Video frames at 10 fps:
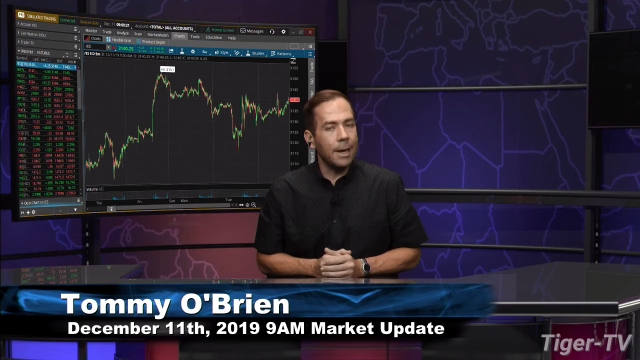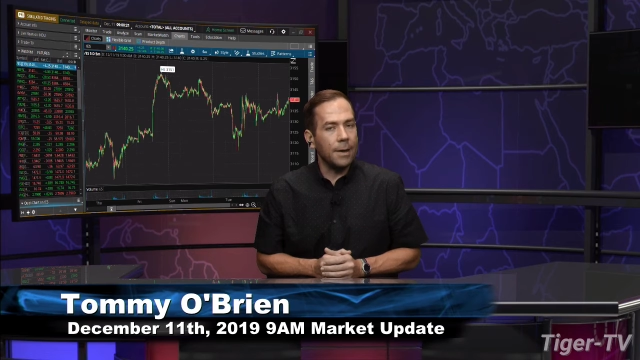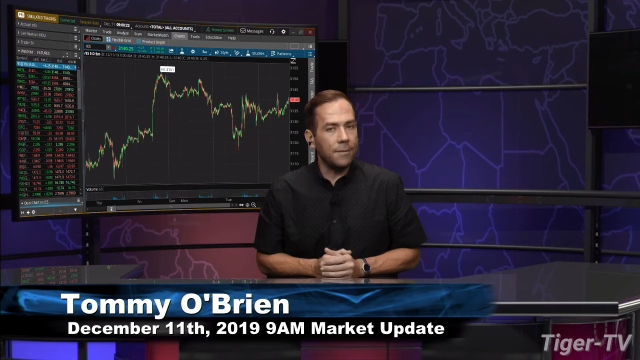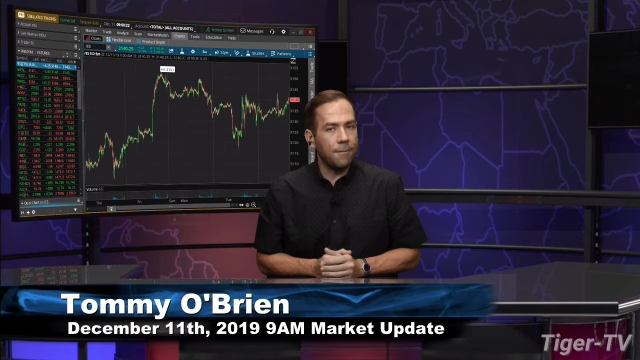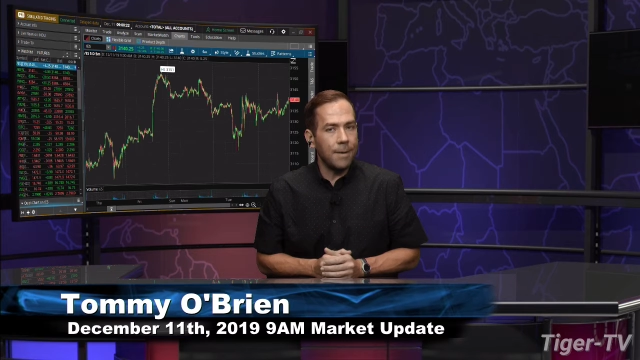
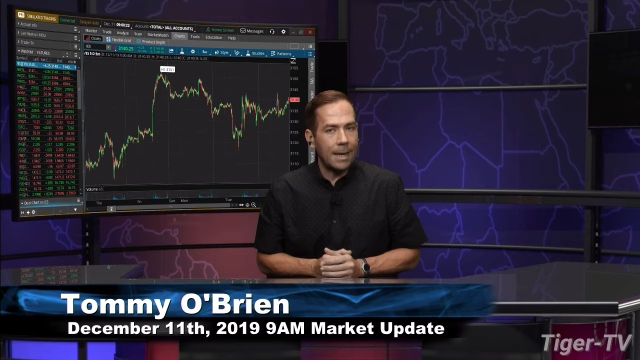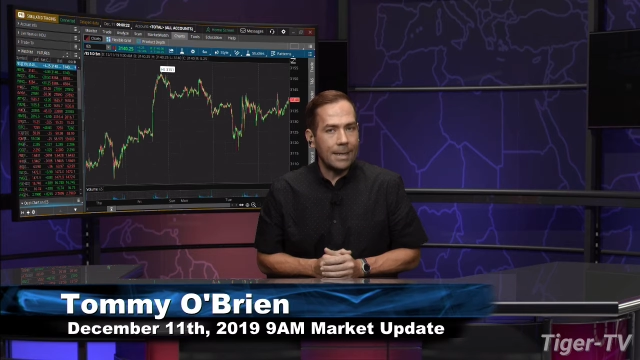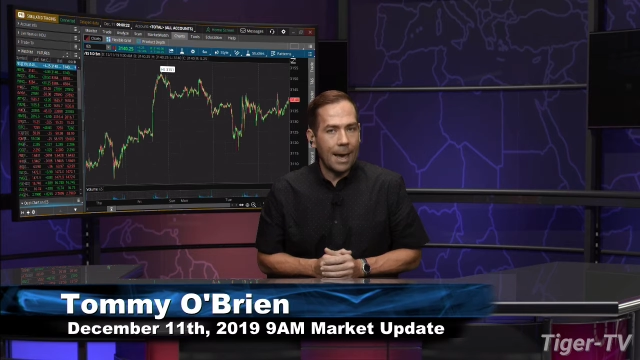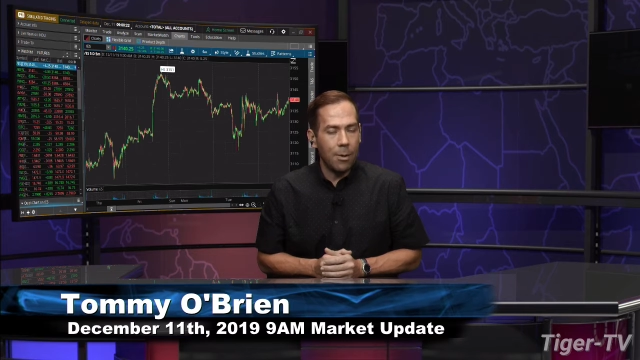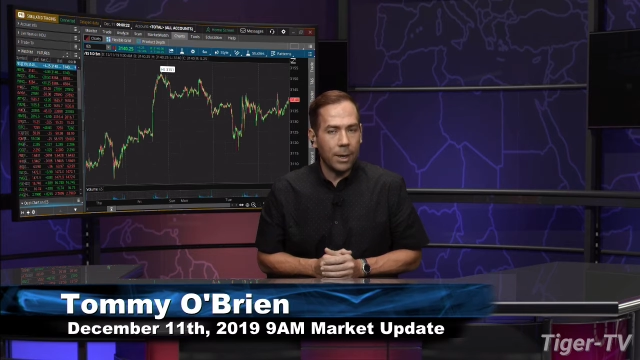It's
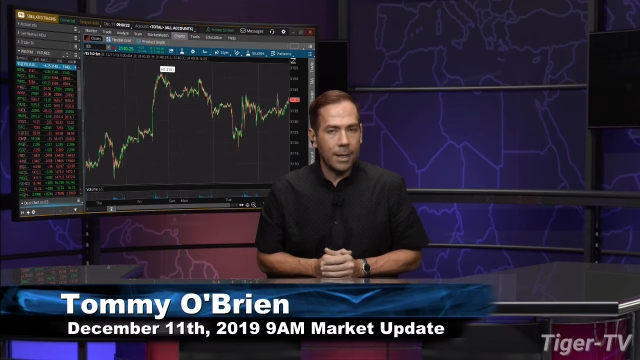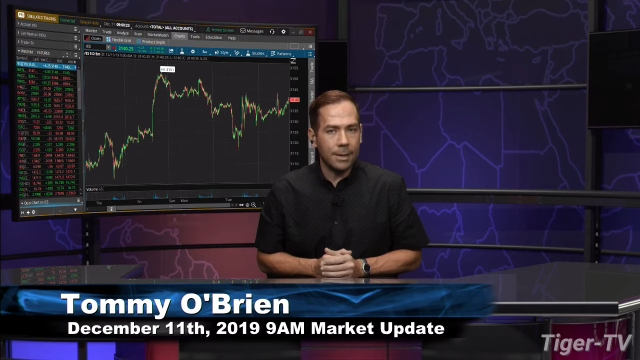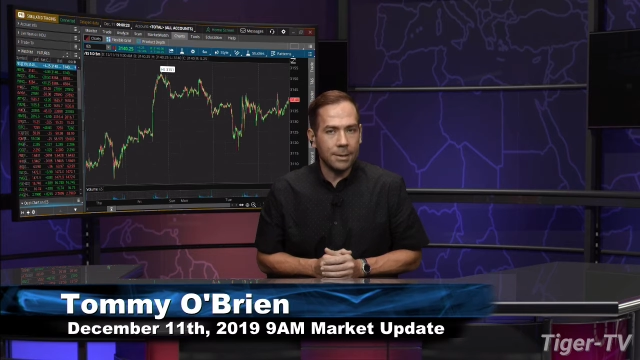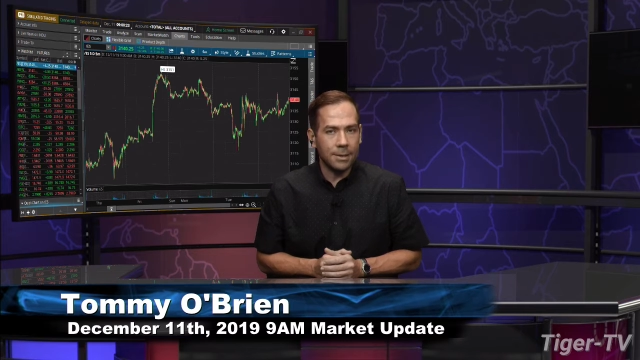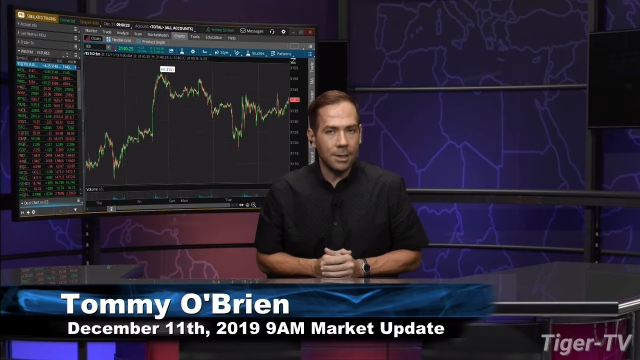Fed Day. We
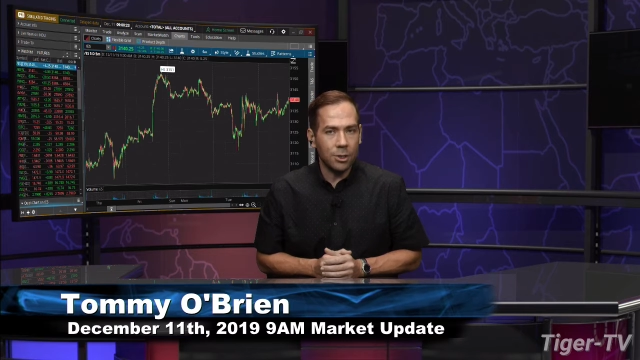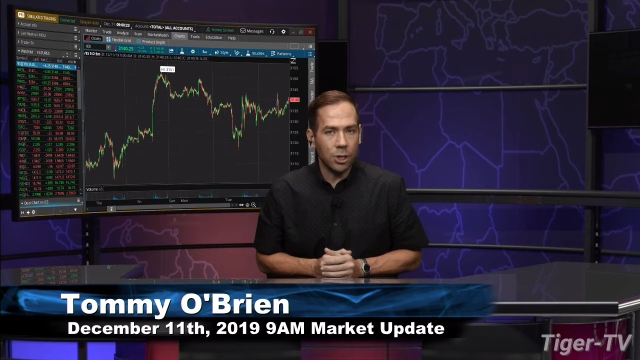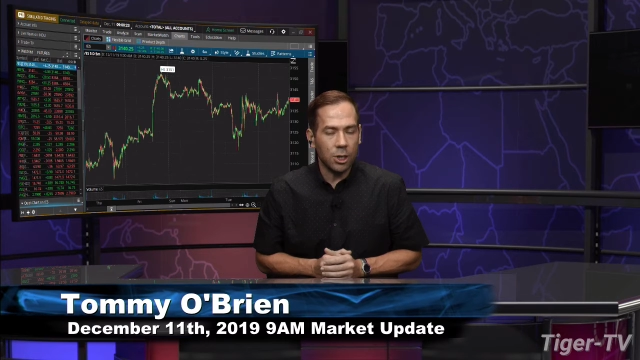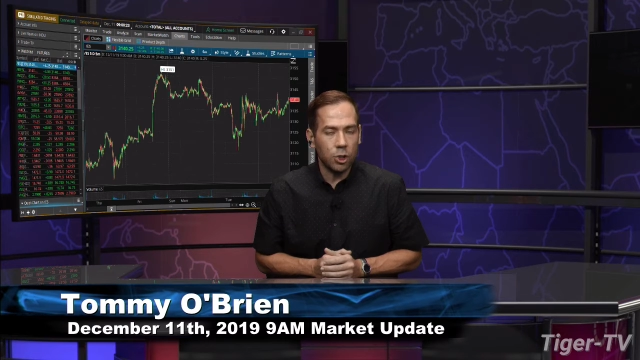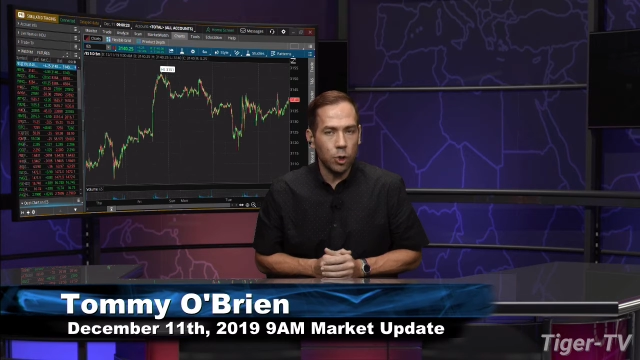get a
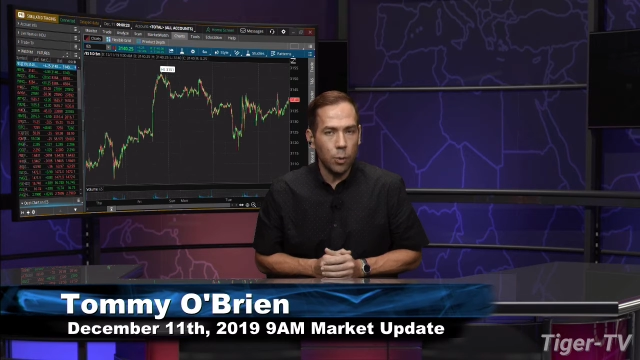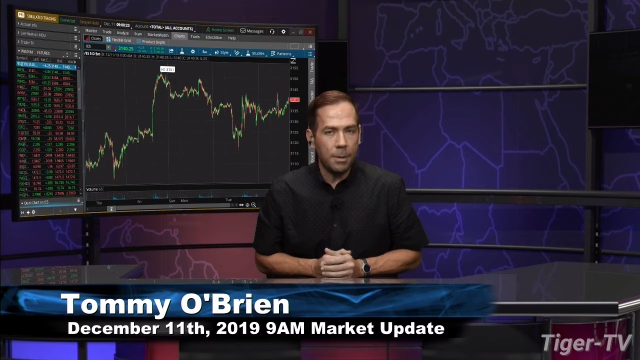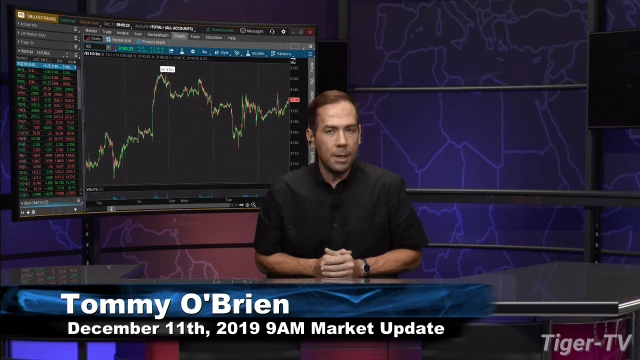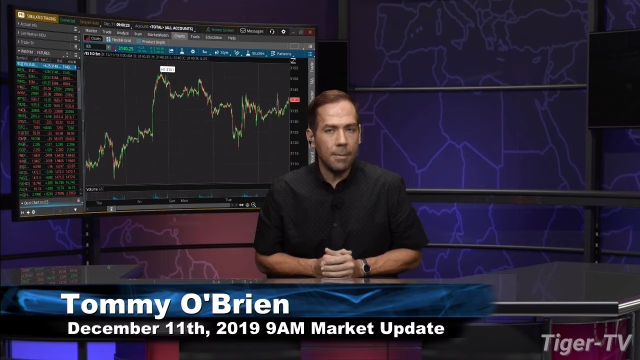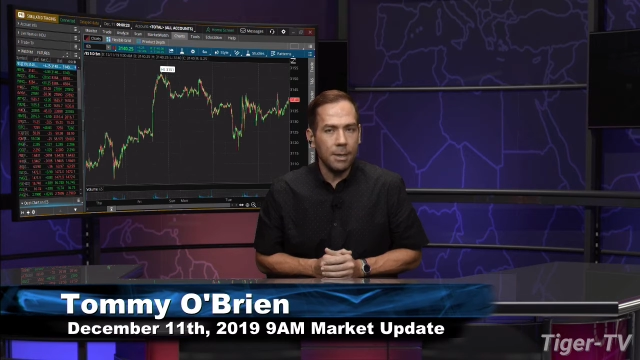decision at 2
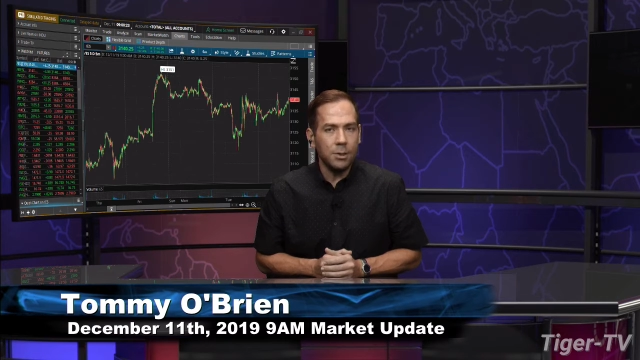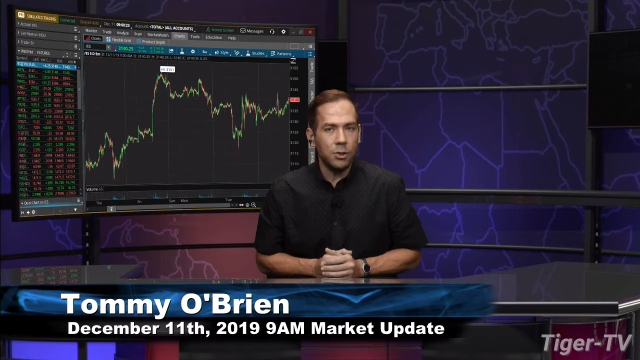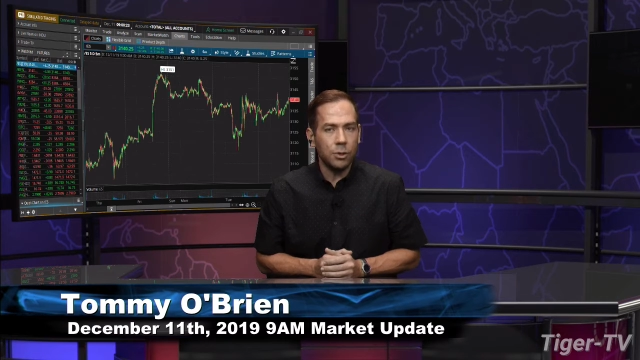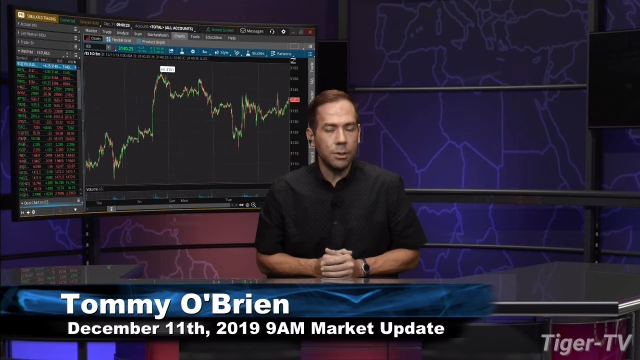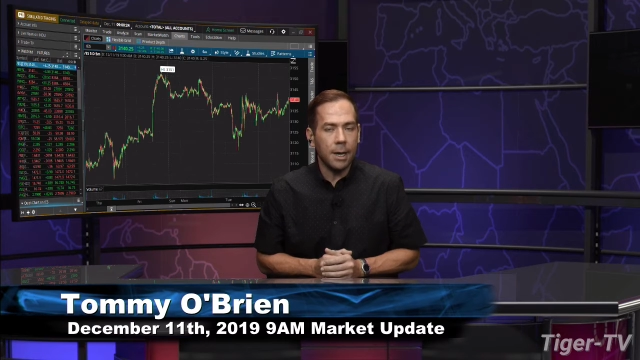p.m.
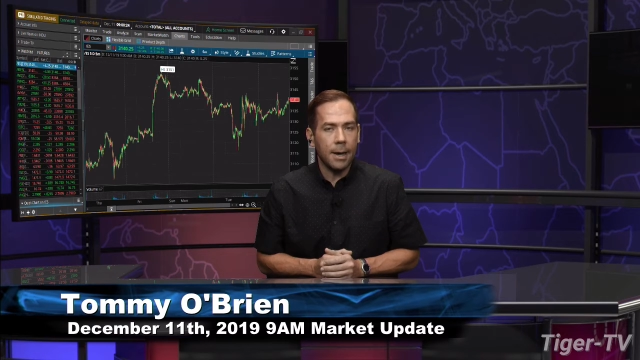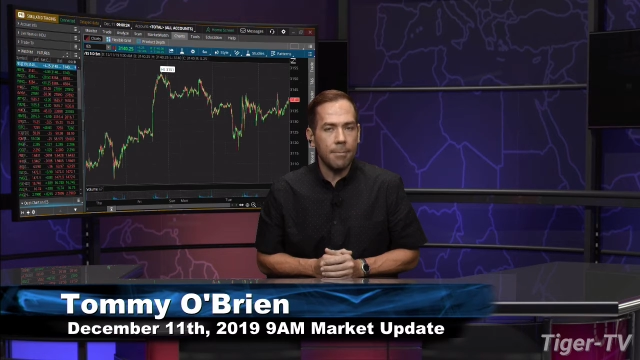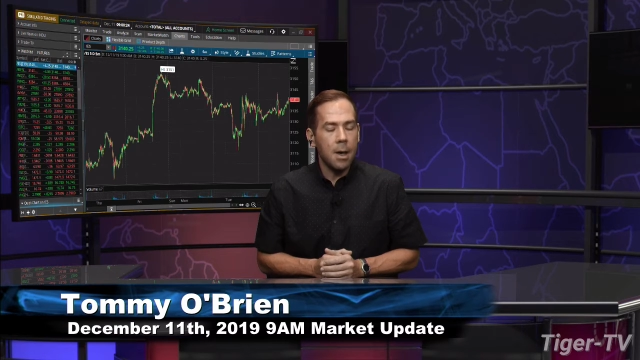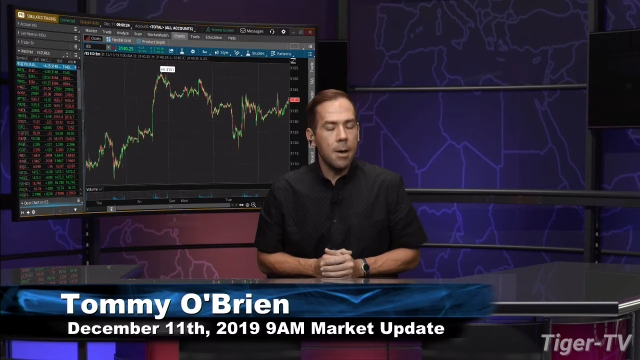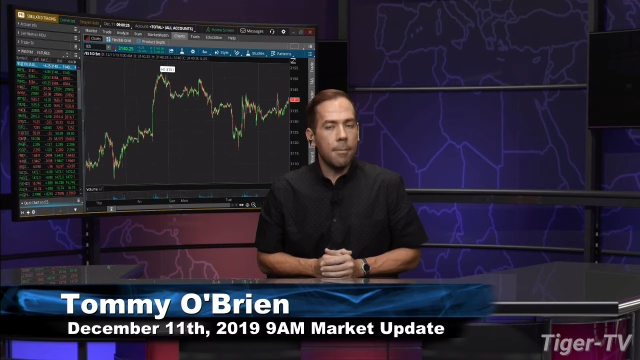Eastern Time.